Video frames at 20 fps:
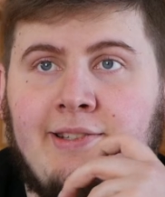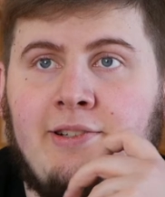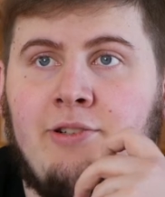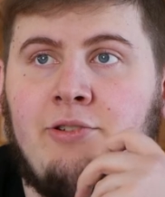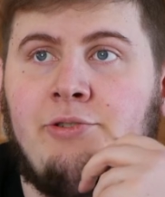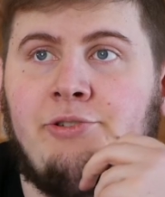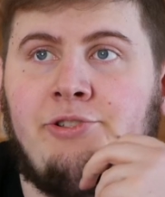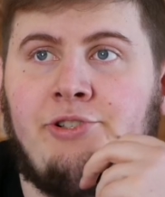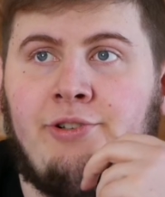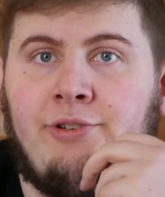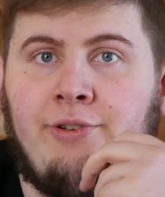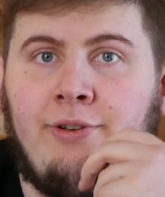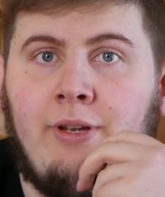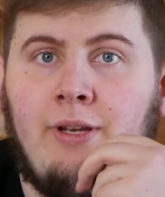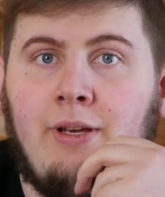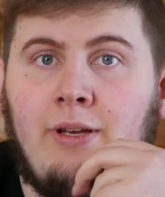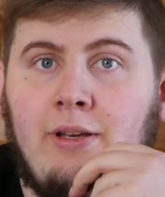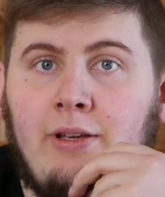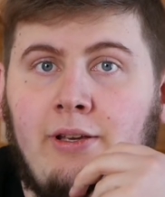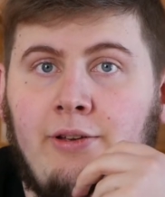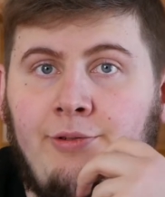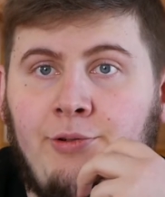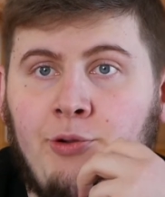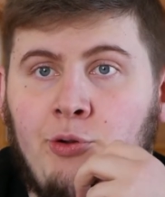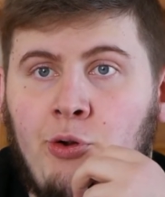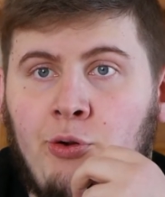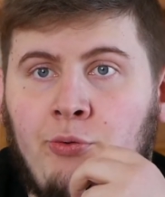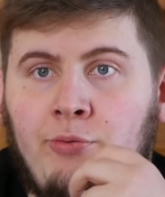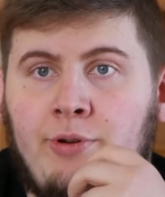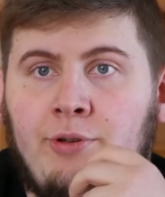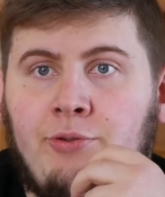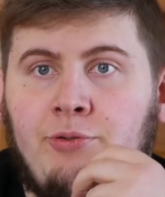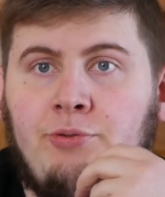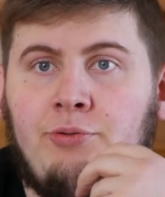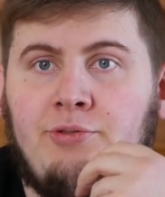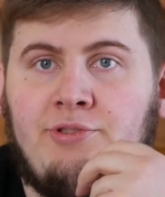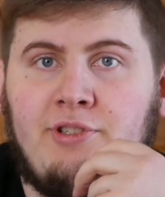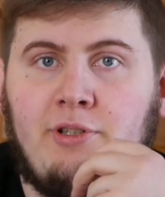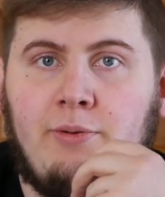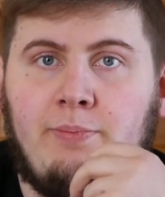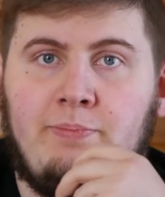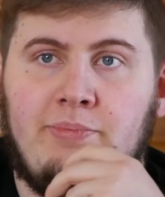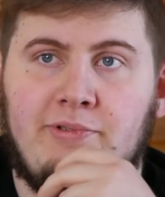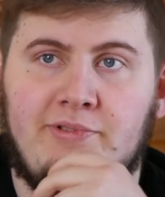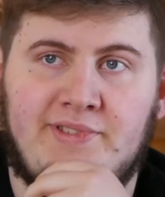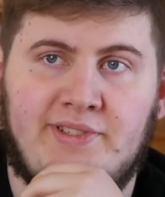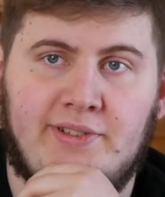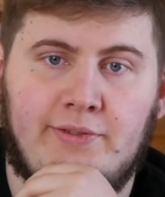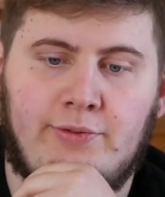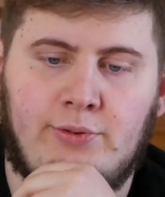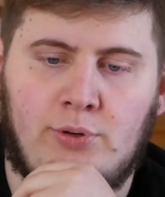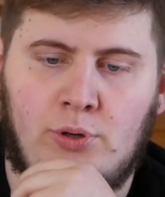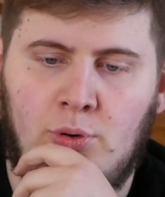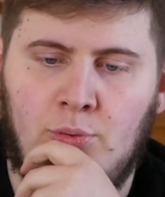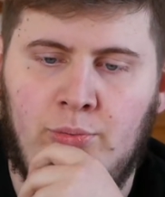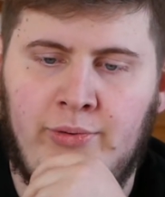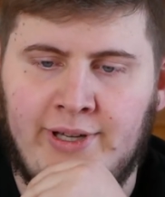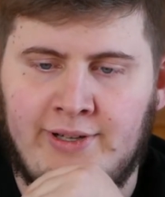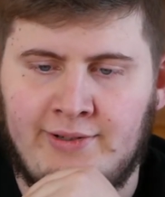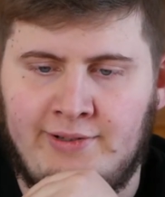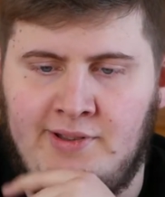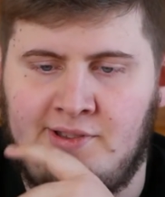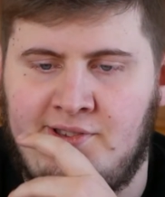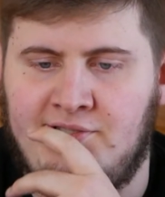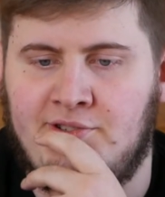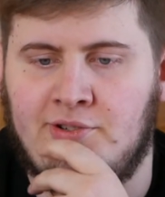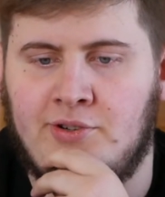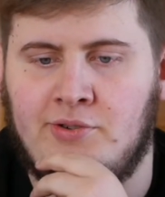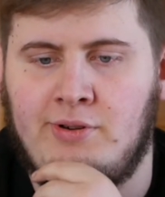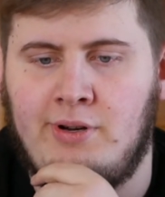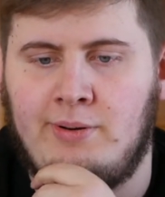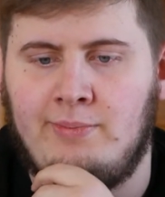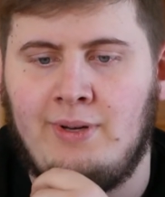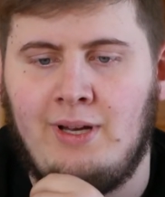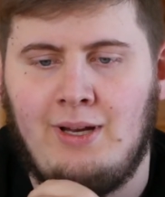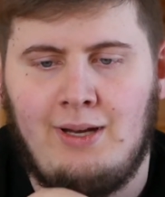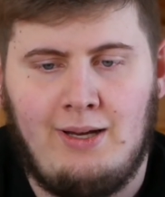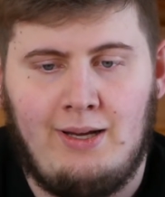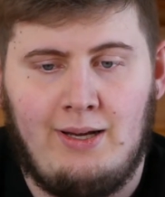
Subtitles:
solution, if you don't want to stop posting for a week on Instagram,